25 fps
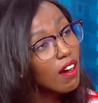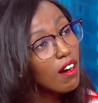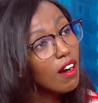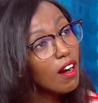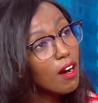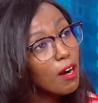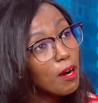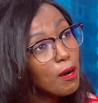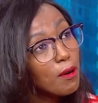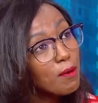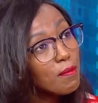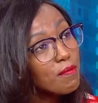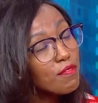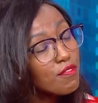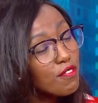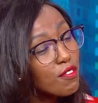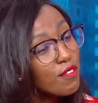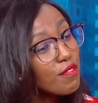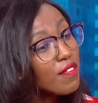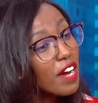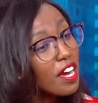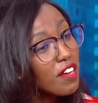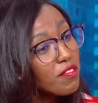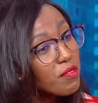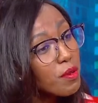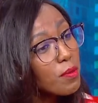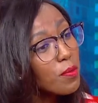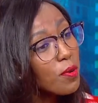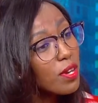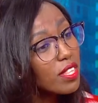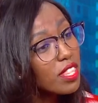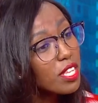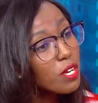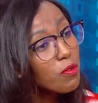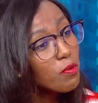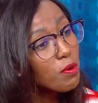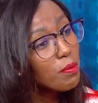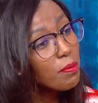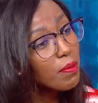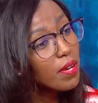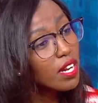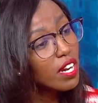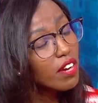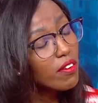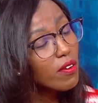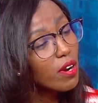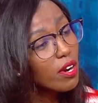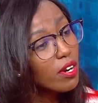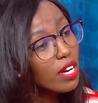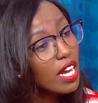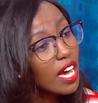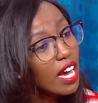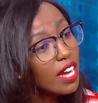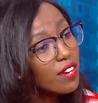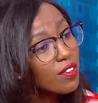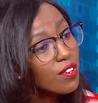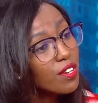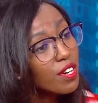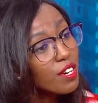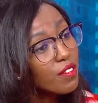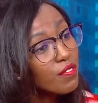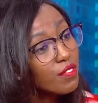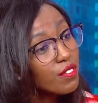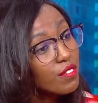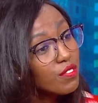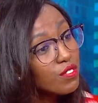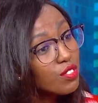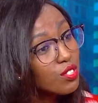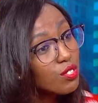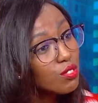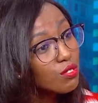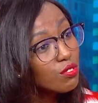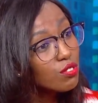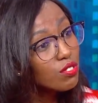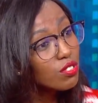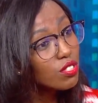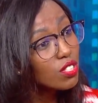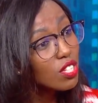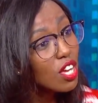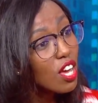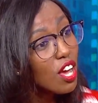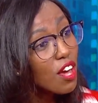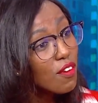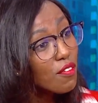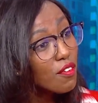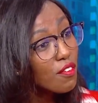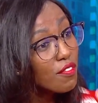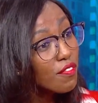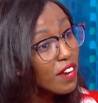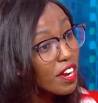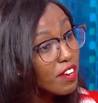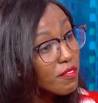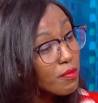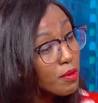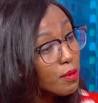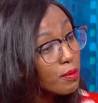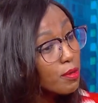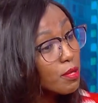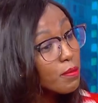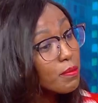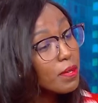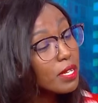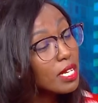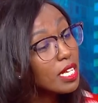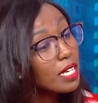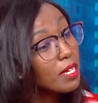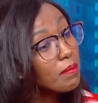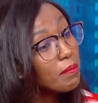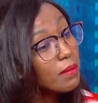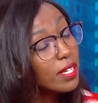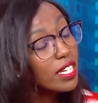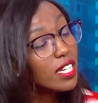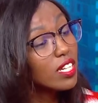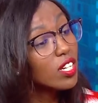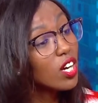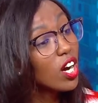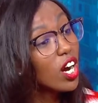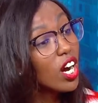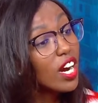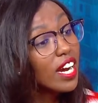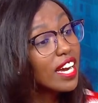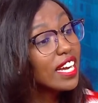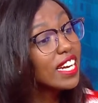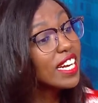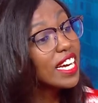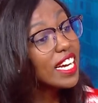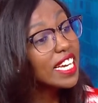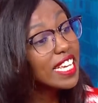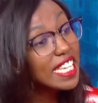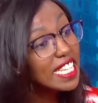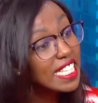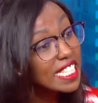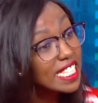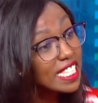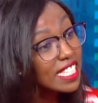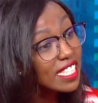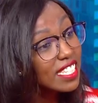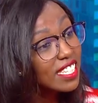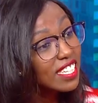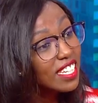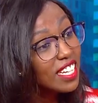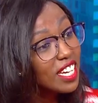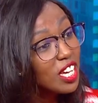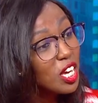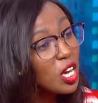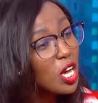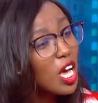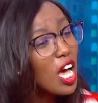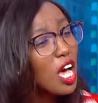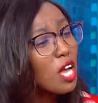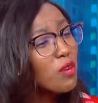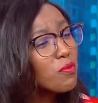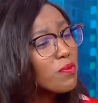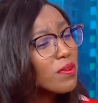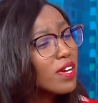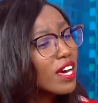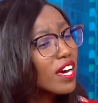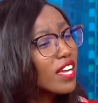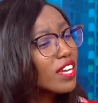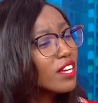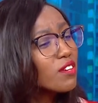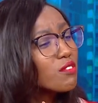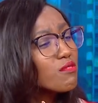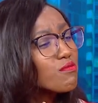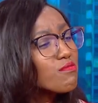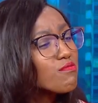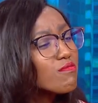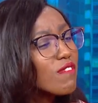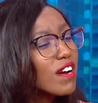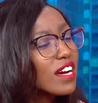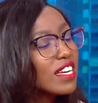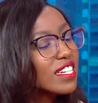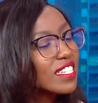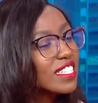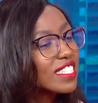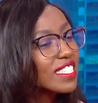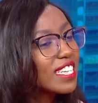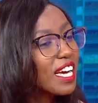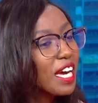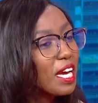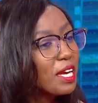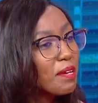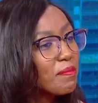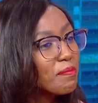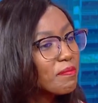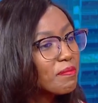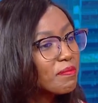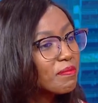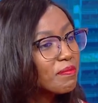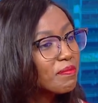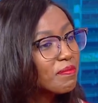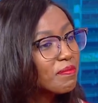um, for five people, I think we paid around 150 euros. For five people, meaning me and her and her kids. And we had a grand time